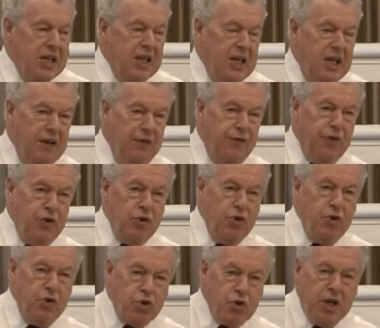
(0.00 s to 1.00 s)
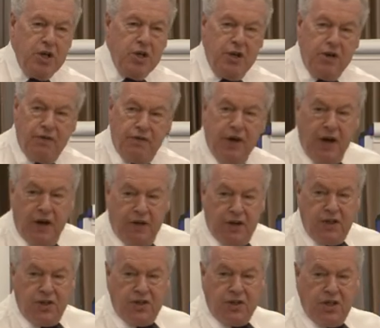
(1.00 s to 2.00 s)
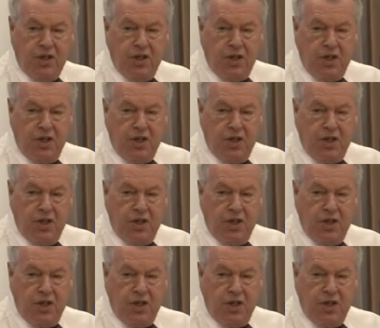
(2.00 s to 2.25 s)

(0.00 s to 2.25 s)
If you tread on a virus,